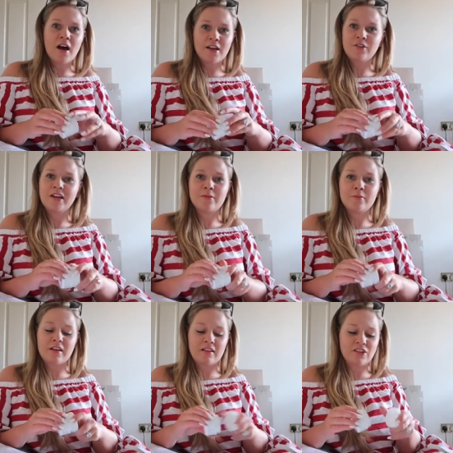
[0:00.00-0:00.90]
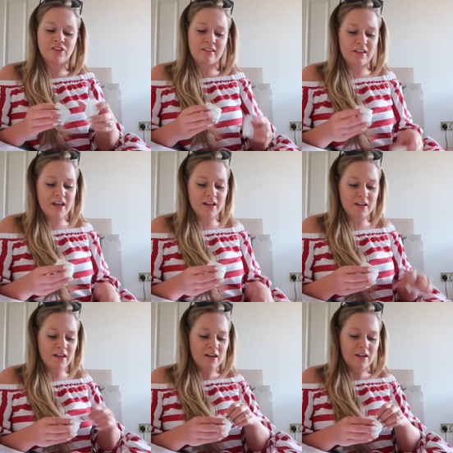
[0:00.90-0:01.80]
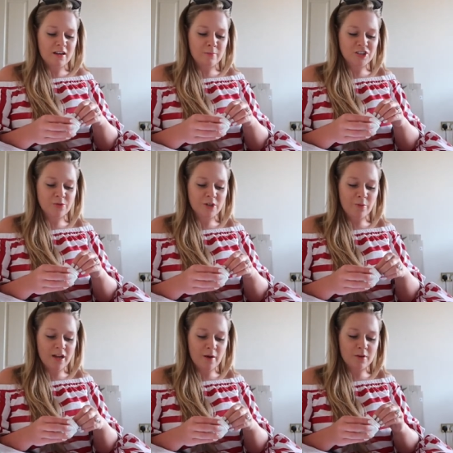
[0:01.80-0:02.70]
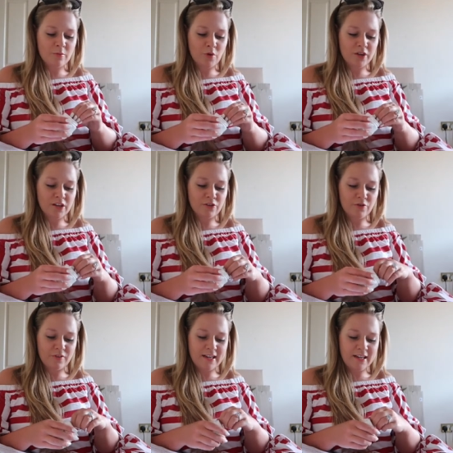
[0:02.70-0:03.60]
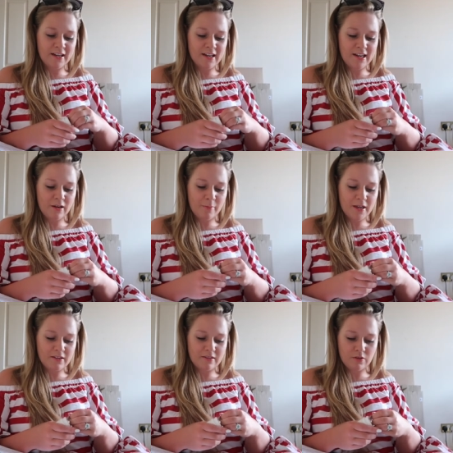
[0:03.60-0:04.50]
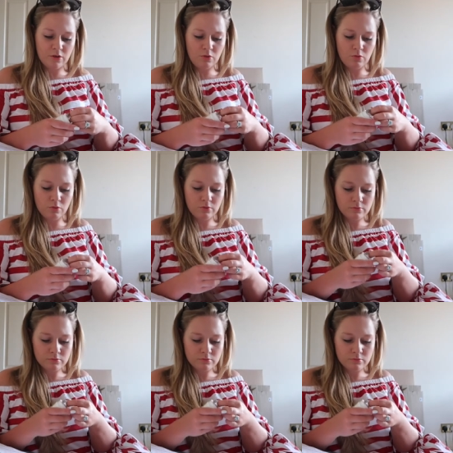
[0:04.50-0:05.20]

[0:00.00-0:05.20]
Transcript: eye creams because I just think, especially when you wake up in the morning and you're feeling a little bit, oh,